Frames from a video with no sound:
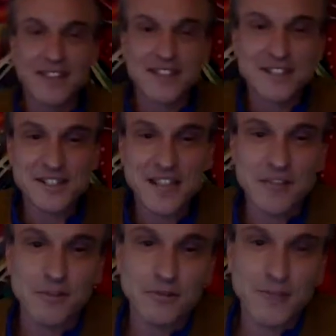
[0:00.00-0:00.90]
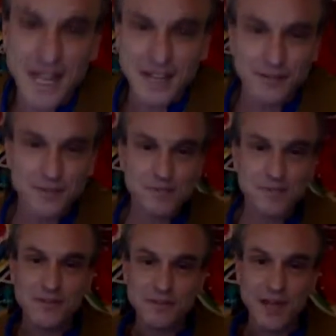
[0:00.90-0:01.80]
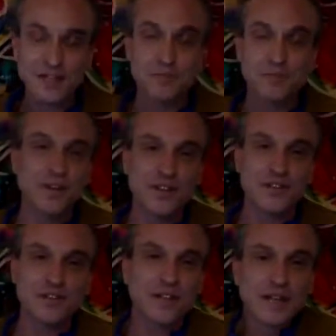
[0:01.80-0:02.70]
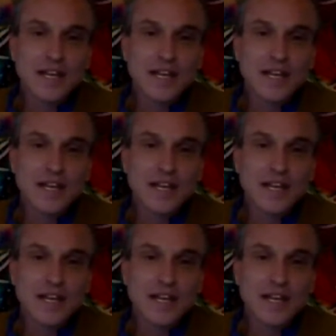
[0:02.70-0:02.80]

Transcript: this level, but I can only speak from my experience, and